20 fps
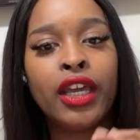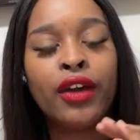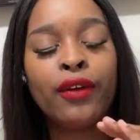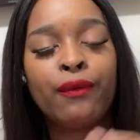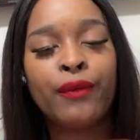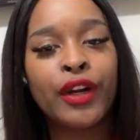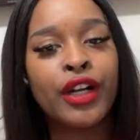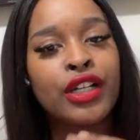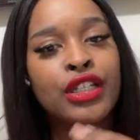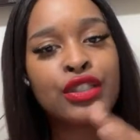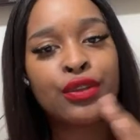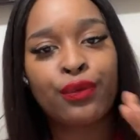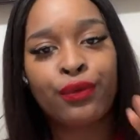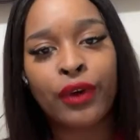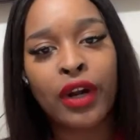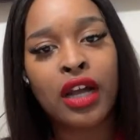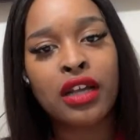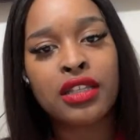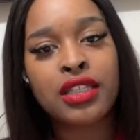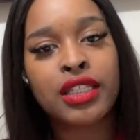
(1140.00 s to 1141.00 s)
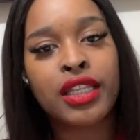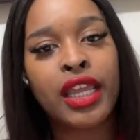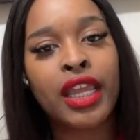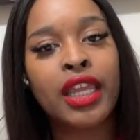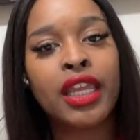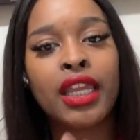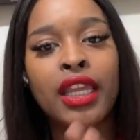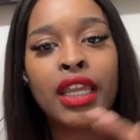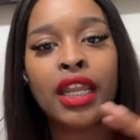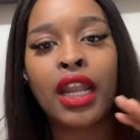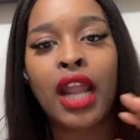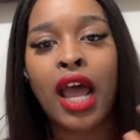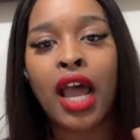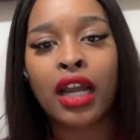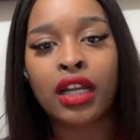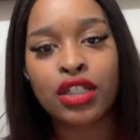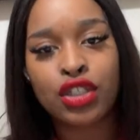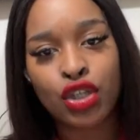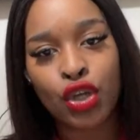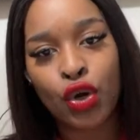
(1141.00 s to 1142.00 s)
first frost date in
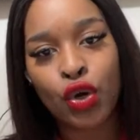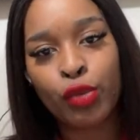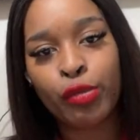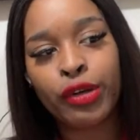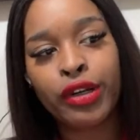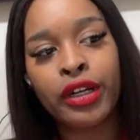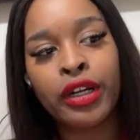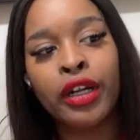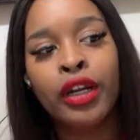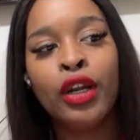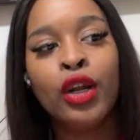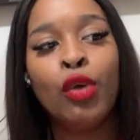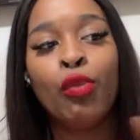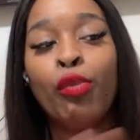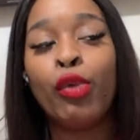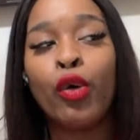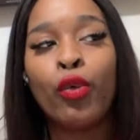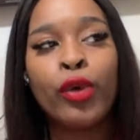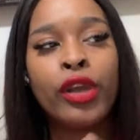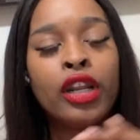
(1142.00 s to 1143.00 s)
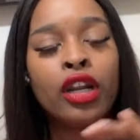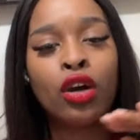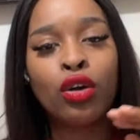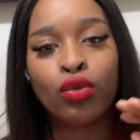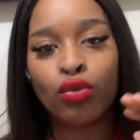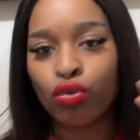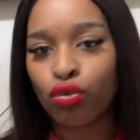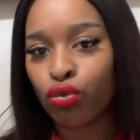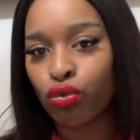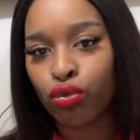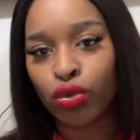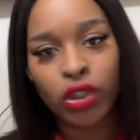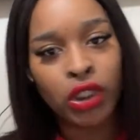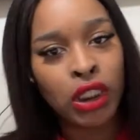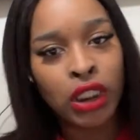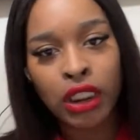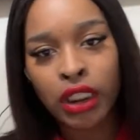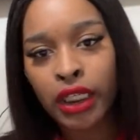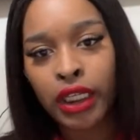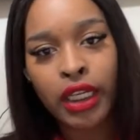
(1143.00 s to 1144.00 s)
October, but we don't
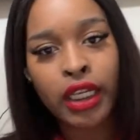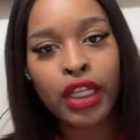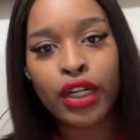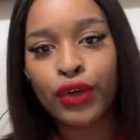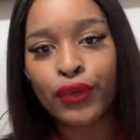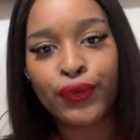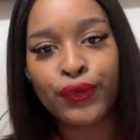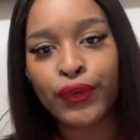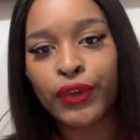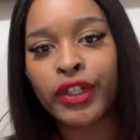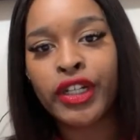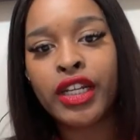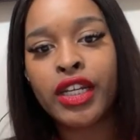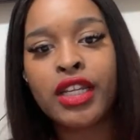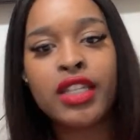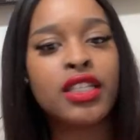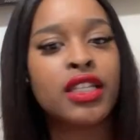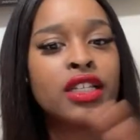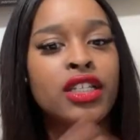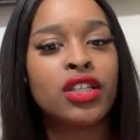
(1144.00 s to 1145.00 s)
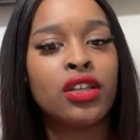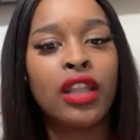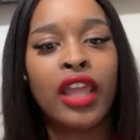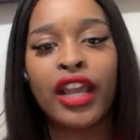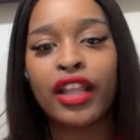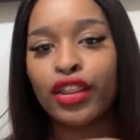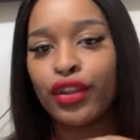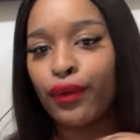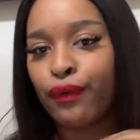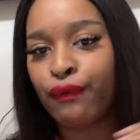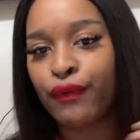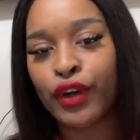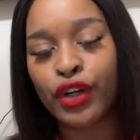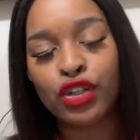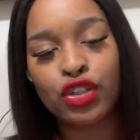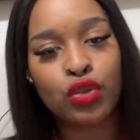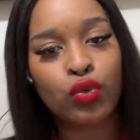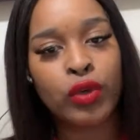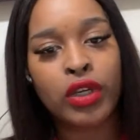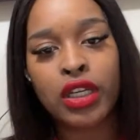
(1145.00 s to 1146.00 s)
really get a freeze until like the first
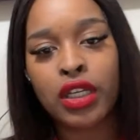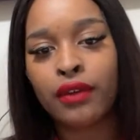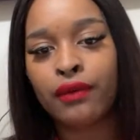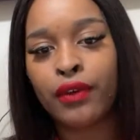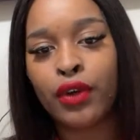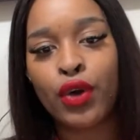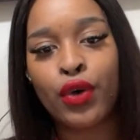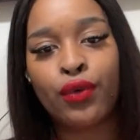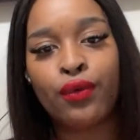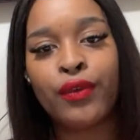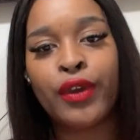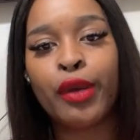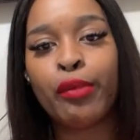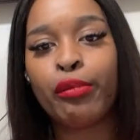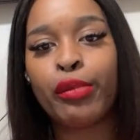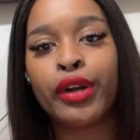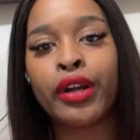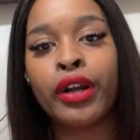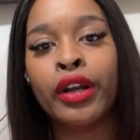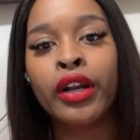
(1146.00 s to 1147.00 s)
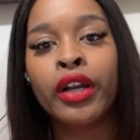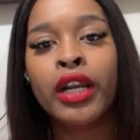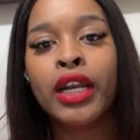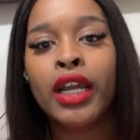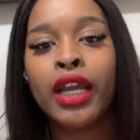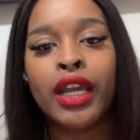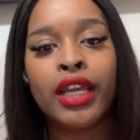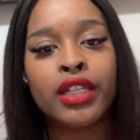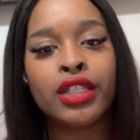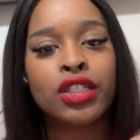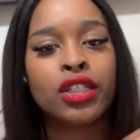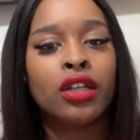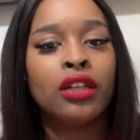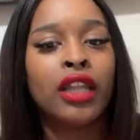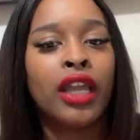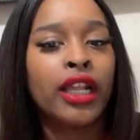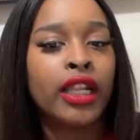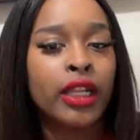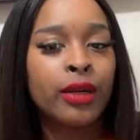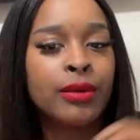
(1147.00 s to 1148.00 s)
week of November. And so
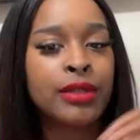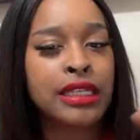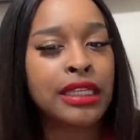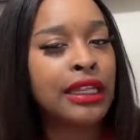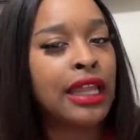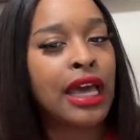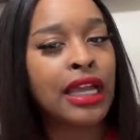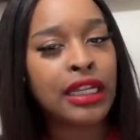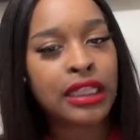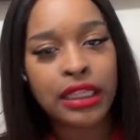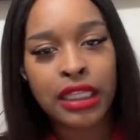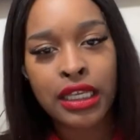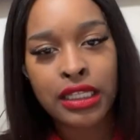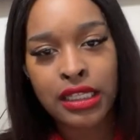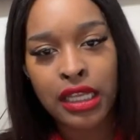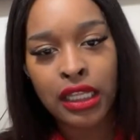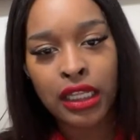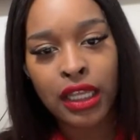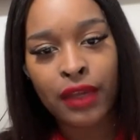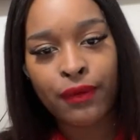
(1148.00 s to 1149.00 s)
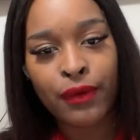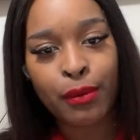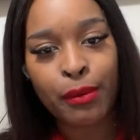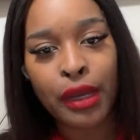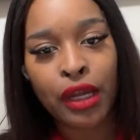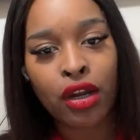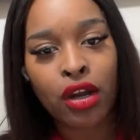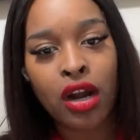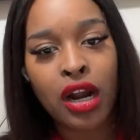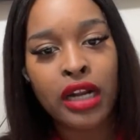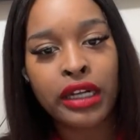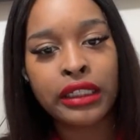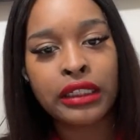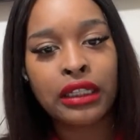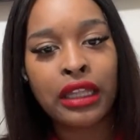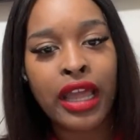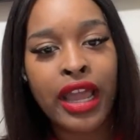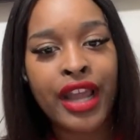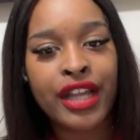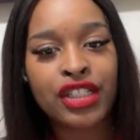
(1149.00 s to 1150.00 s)
like there was a lot of things I left in my garden
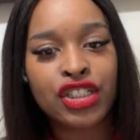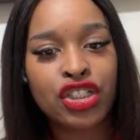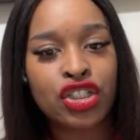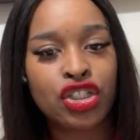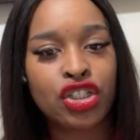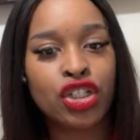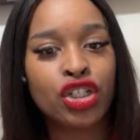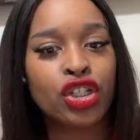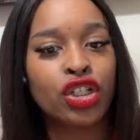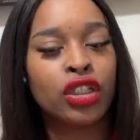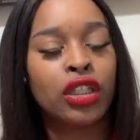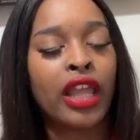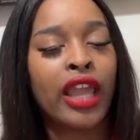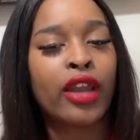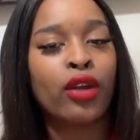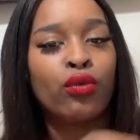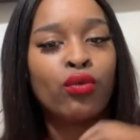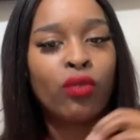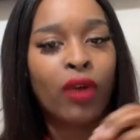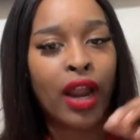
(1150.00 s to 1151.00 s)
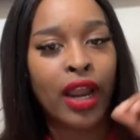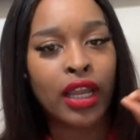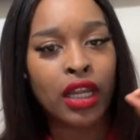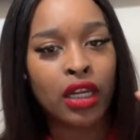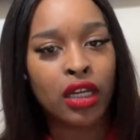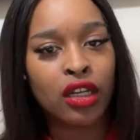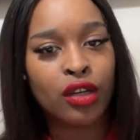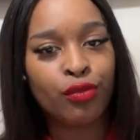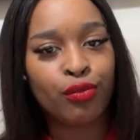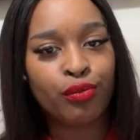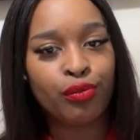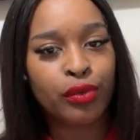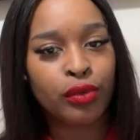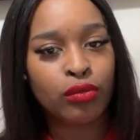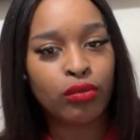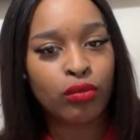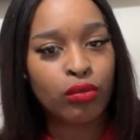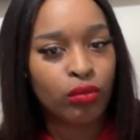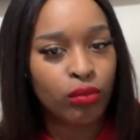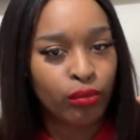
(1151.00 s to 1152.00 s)
last year, like right up
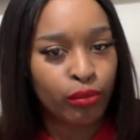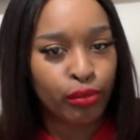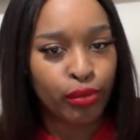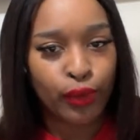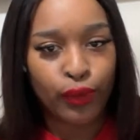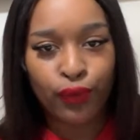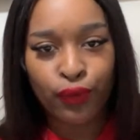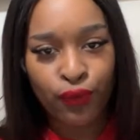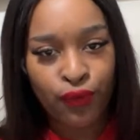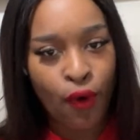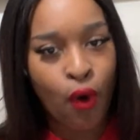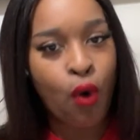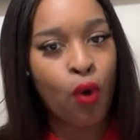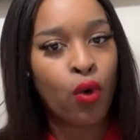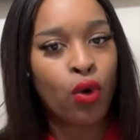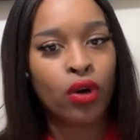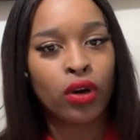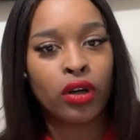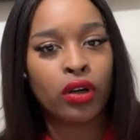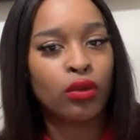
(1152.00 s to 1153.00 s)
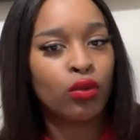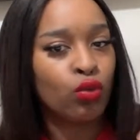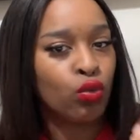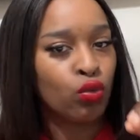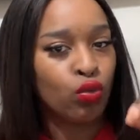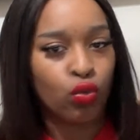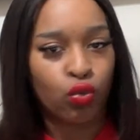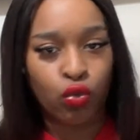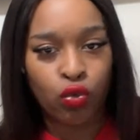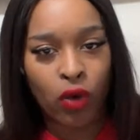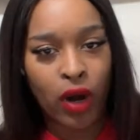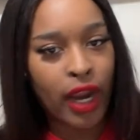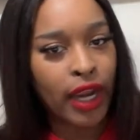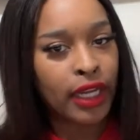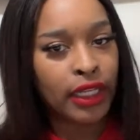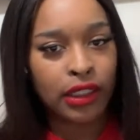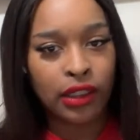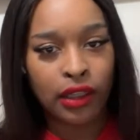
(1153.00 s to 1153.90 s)
before, right